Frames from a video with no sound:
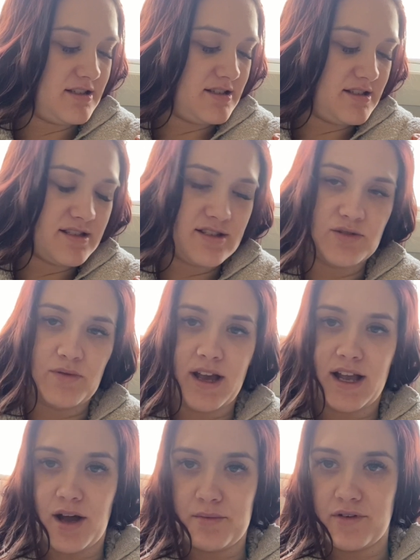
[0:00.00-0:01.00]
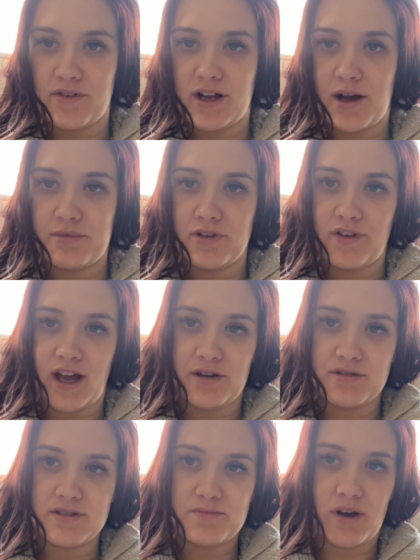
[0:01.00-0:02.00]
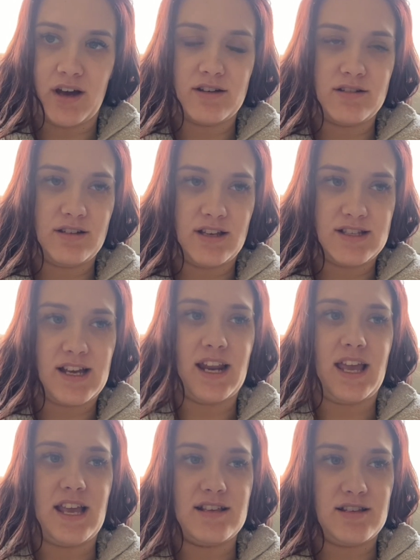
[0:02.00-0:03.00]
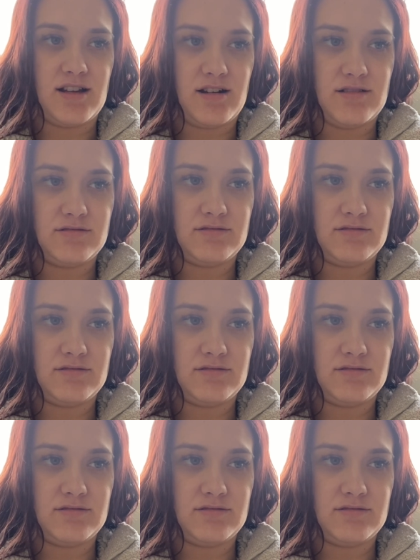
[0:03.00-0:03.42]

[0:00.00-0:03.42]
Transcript: still waking up every couple of hours, but it's getting easier